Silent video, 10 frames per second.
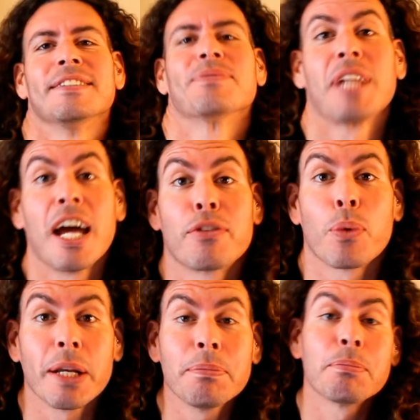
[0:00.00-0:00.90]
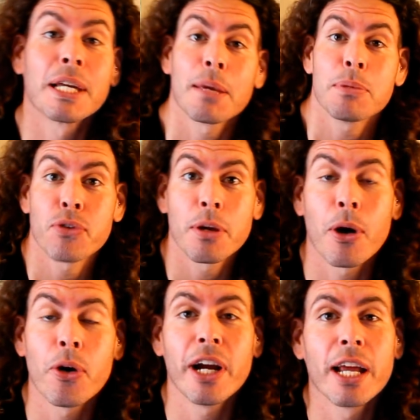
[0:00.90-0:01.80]
Hi everyone, my name is
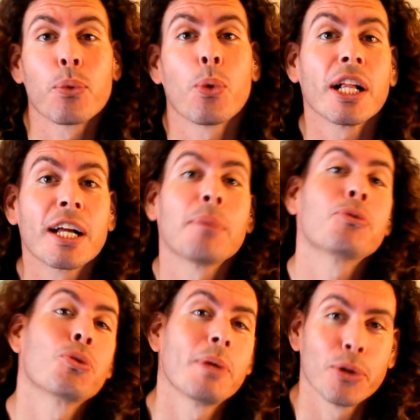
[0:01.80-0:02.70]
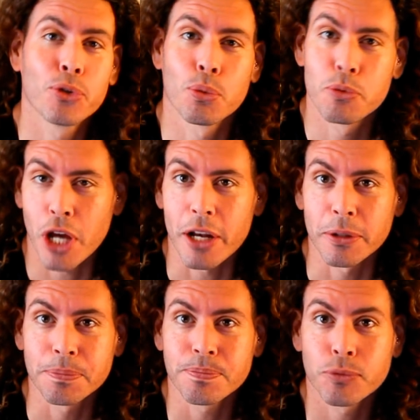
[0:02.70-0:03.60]
Maor and welcome to my YouTube channel.
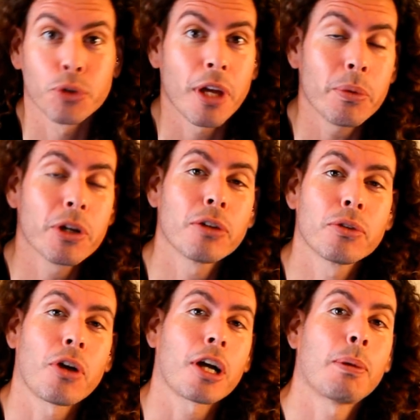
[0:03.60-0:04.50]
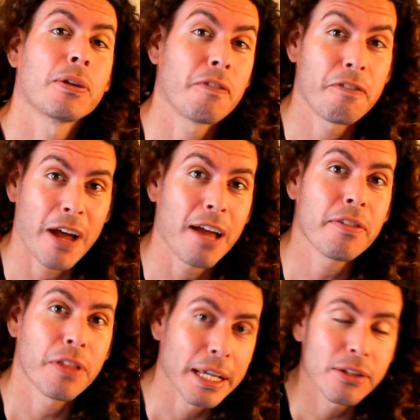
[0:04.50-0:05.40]
Today we're going to talk about 5
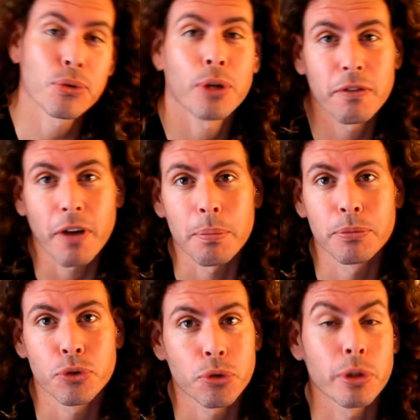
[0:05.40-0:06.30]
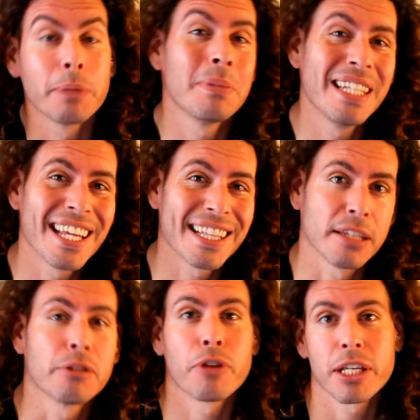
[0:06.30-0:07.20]
things to give up to immediately
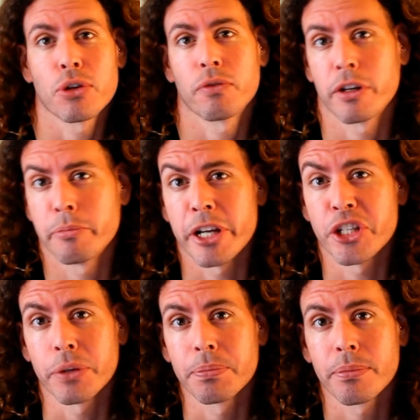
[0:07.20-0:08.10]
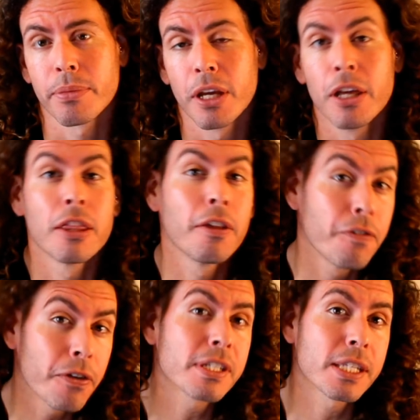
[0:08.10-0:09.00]
raise your vibration. The
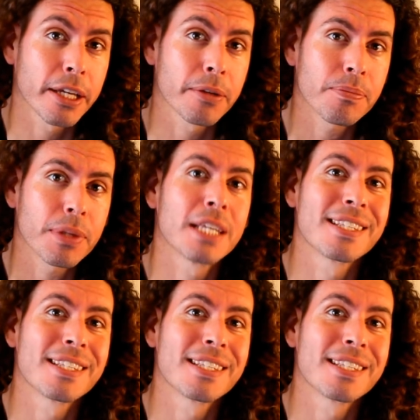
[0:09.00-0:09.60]
first thing is